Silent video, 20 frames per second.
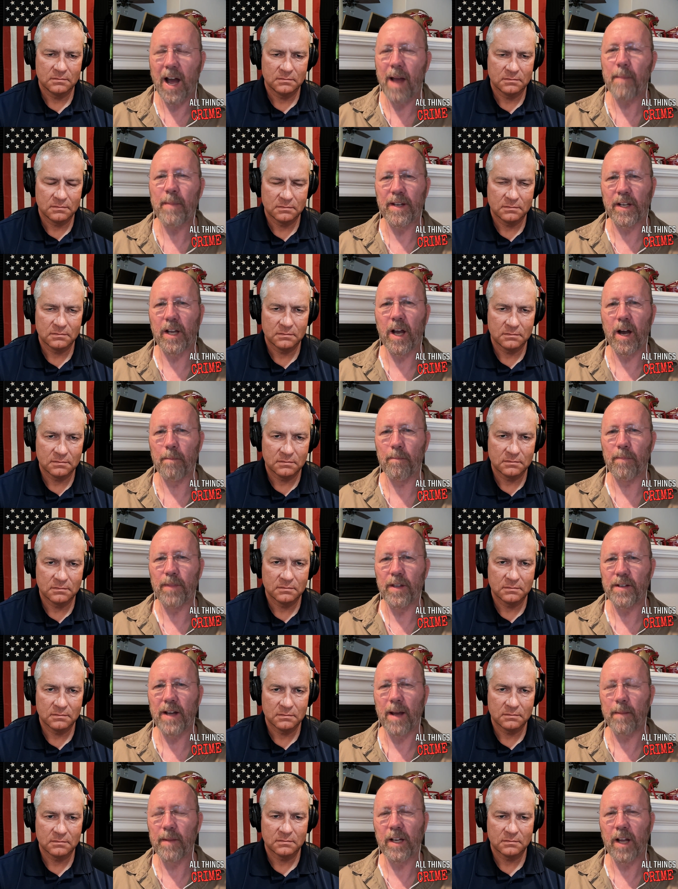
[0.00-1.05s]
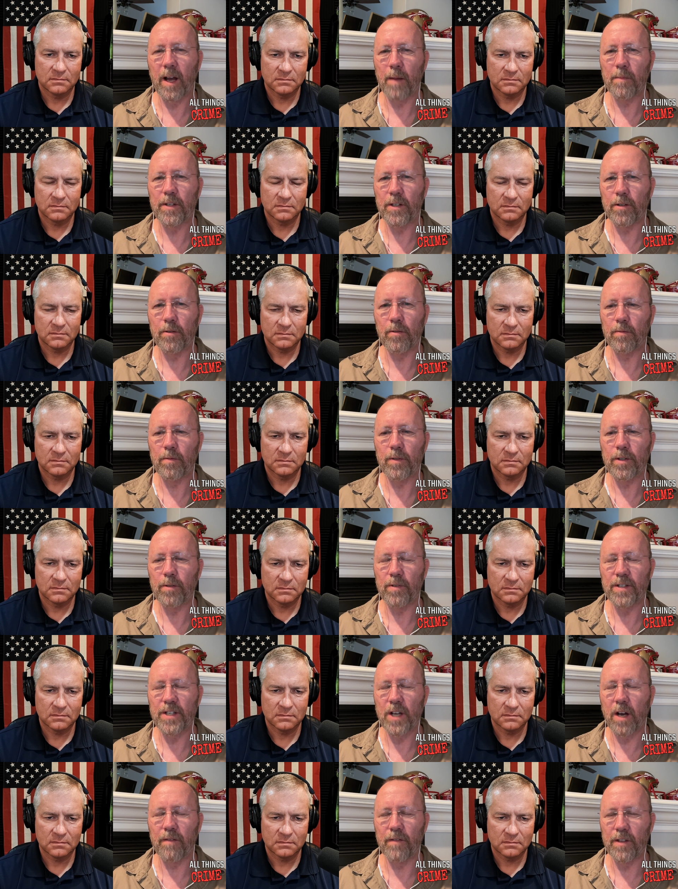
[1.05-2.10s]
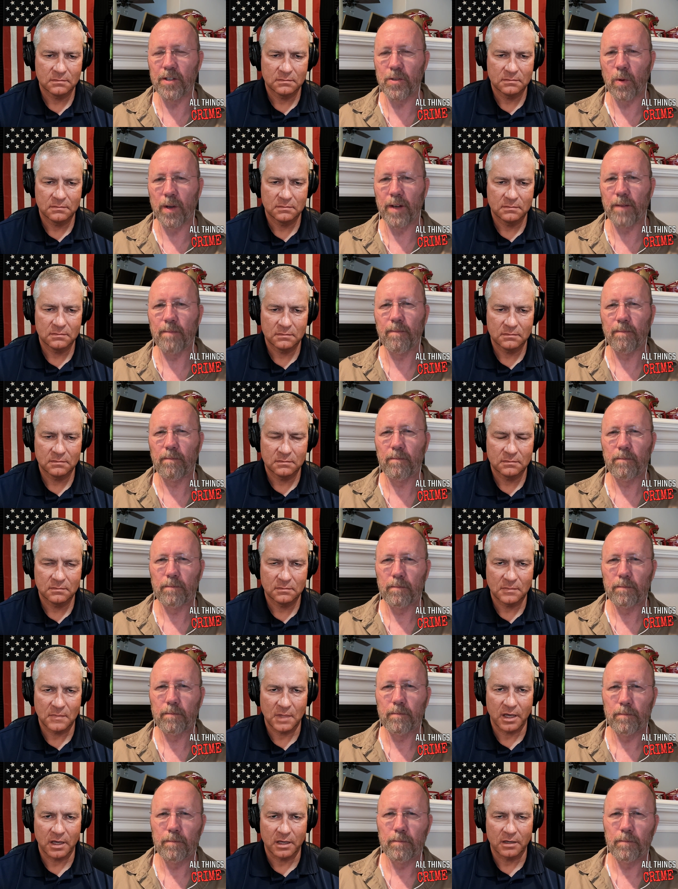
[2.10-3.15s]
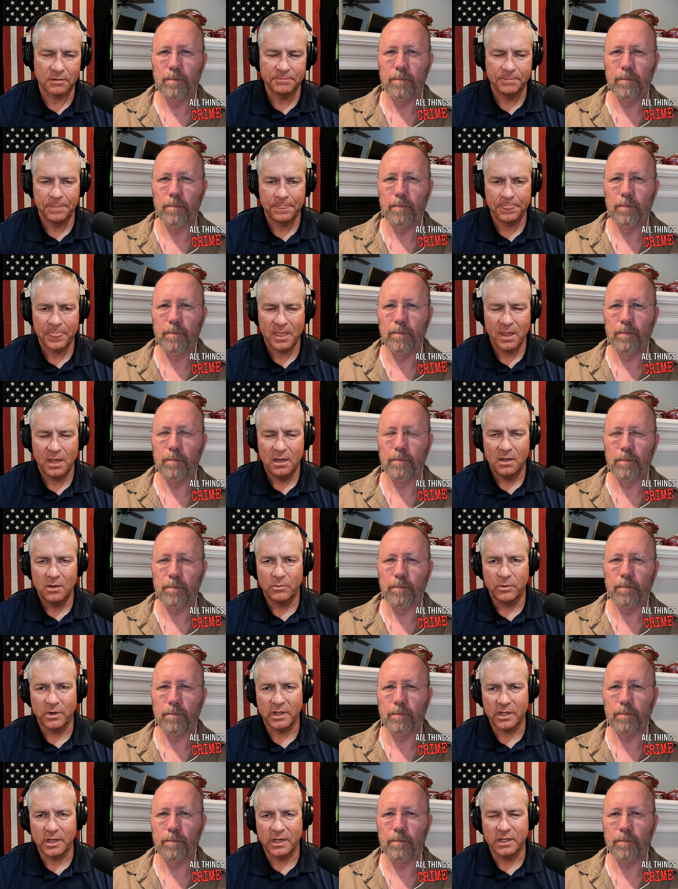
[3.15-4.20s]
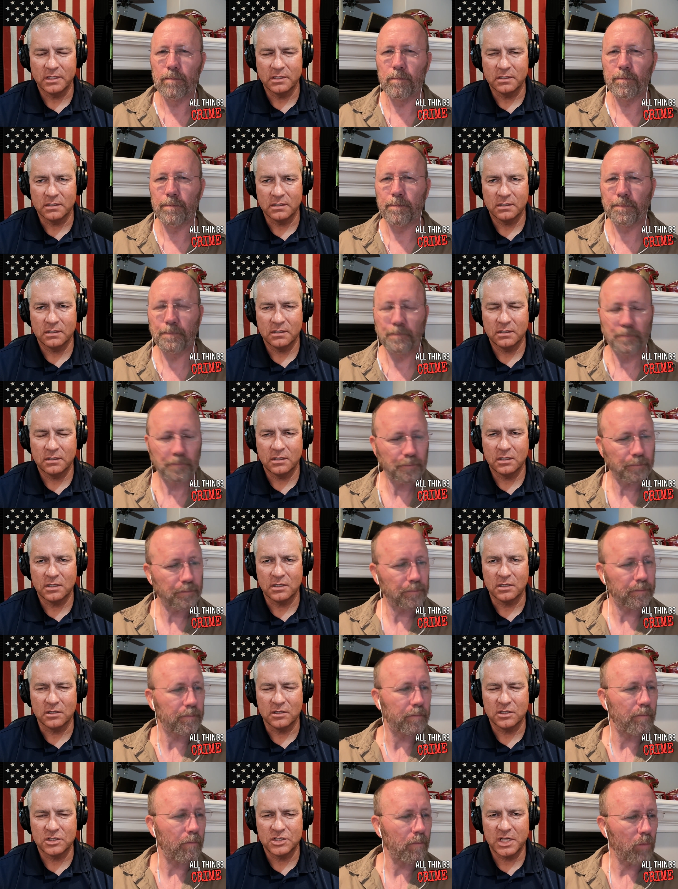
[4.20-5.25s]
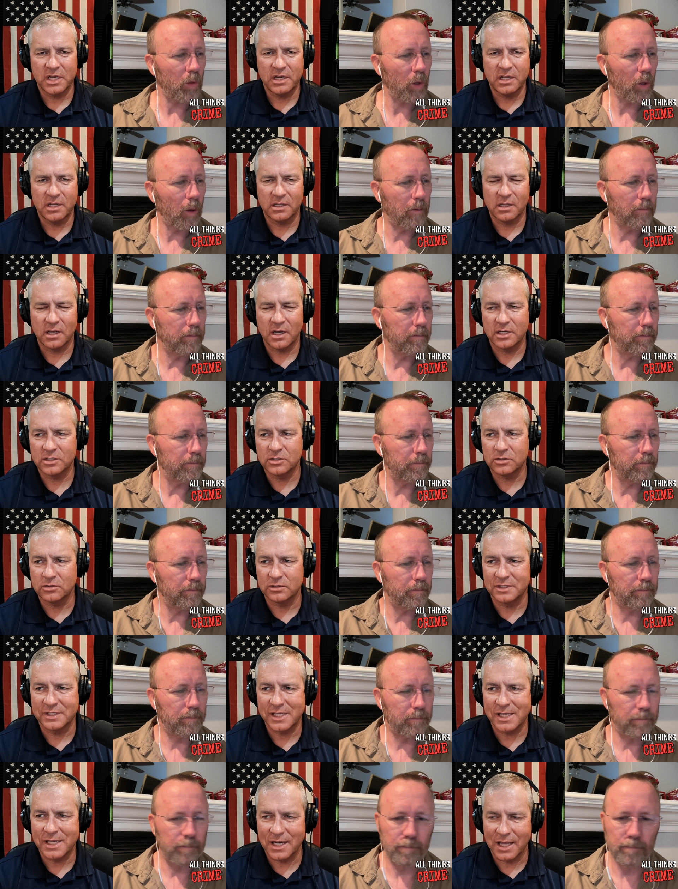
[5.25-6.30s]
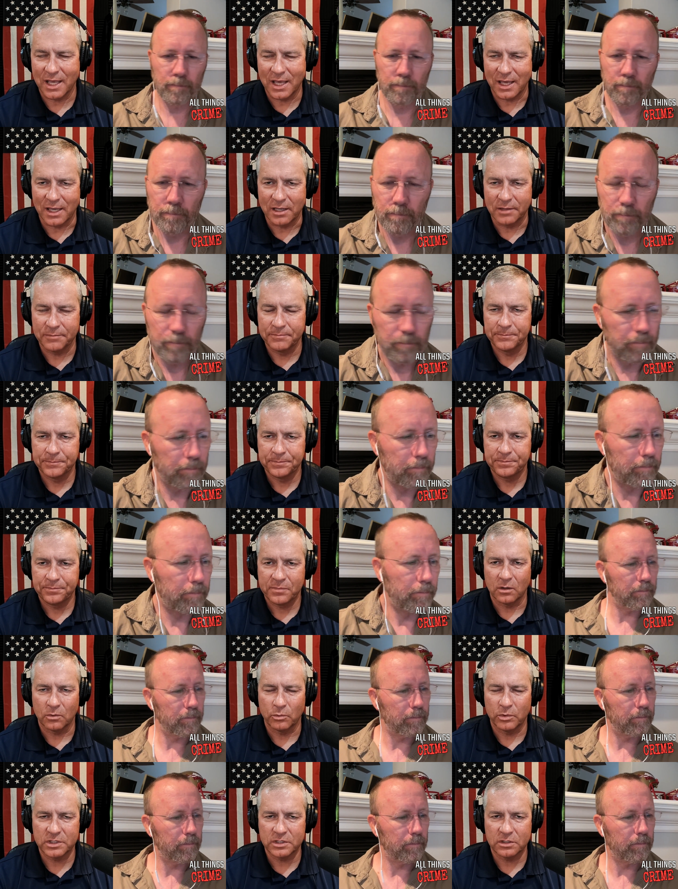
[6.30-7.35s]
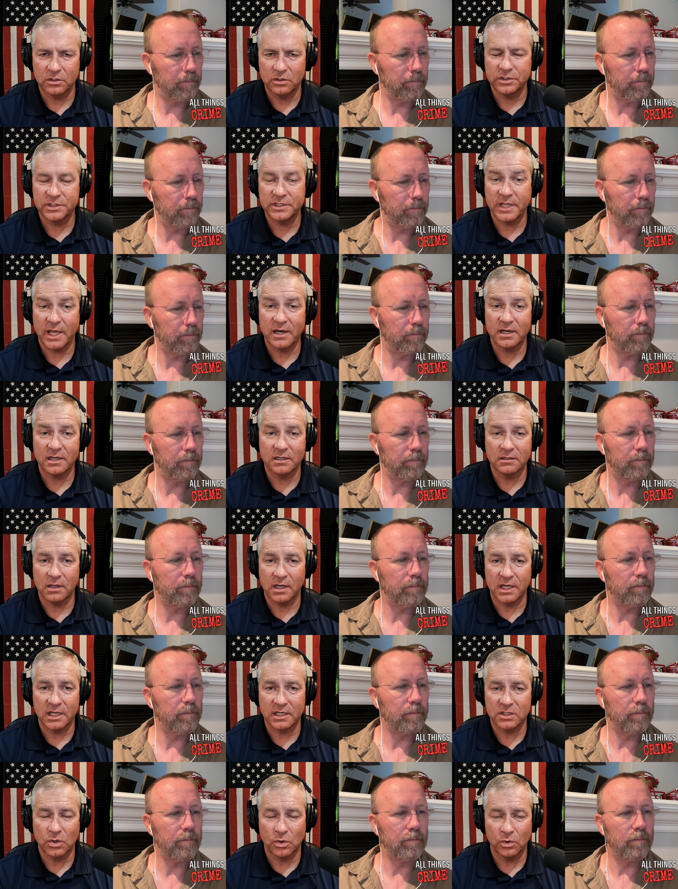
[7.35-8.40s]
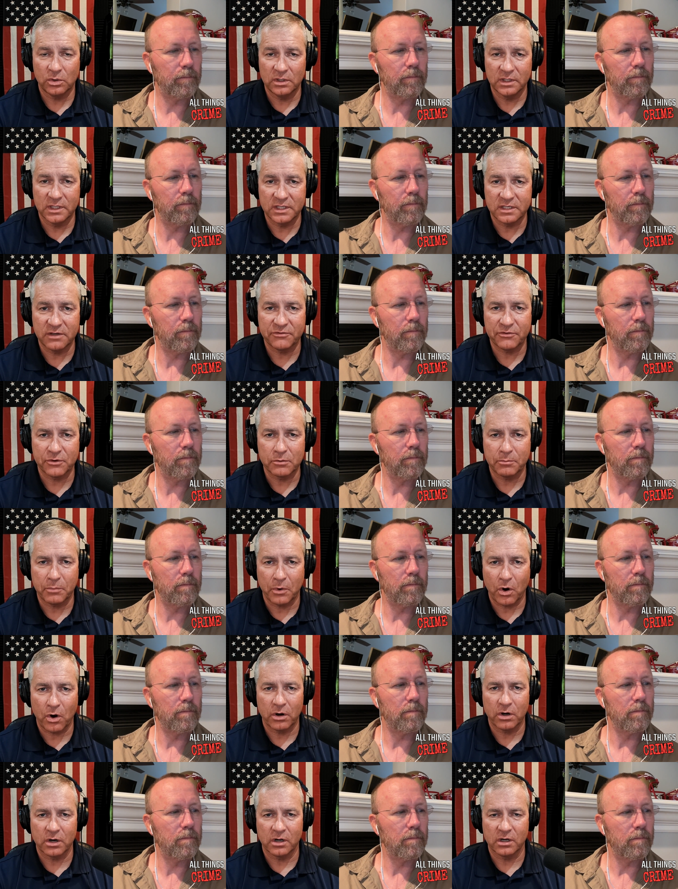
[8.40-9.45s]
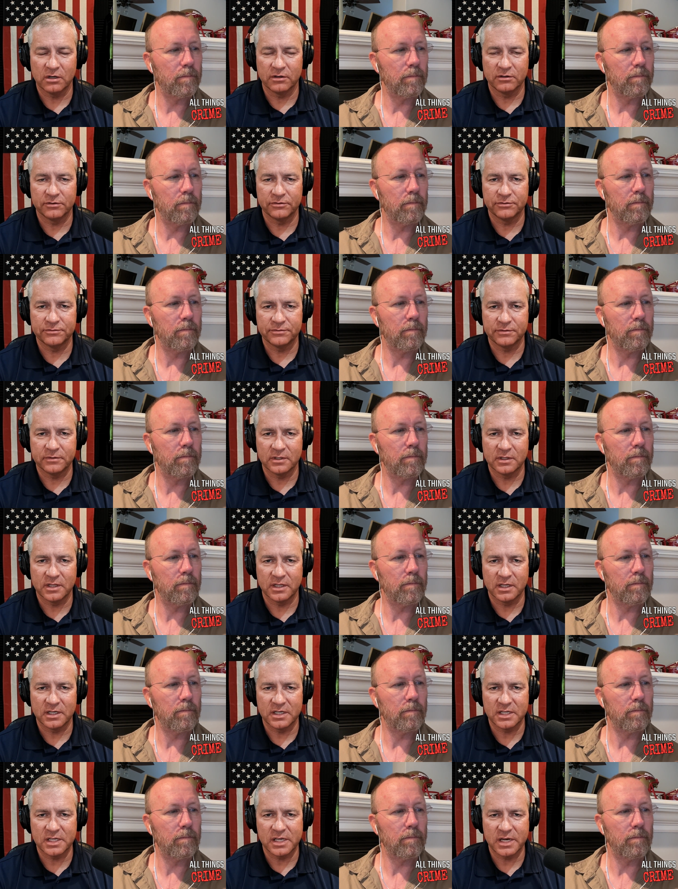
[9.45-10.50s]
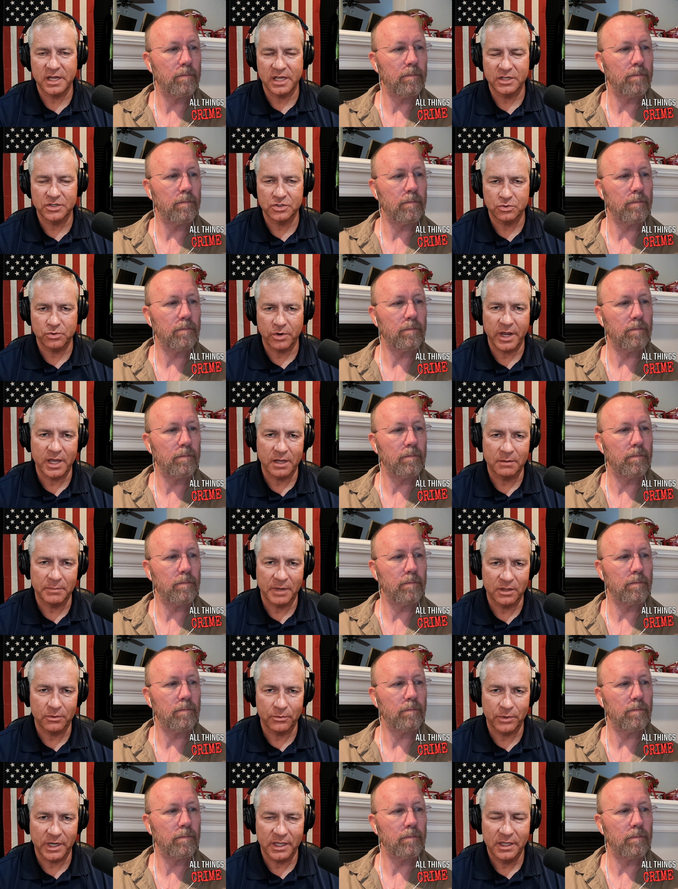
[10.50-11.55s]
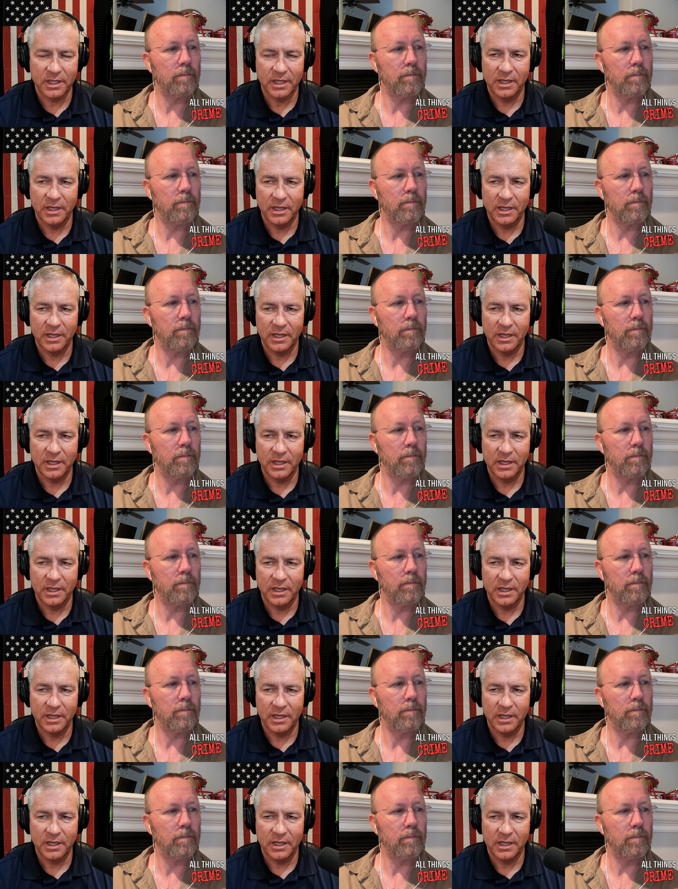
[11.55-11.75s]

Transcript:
Speaker 1: the time had come to resolve this one. Yeah. Well, and the genealogical
Speaker 2: DNA, which looks at a totally different part of the DNA strand, by the way,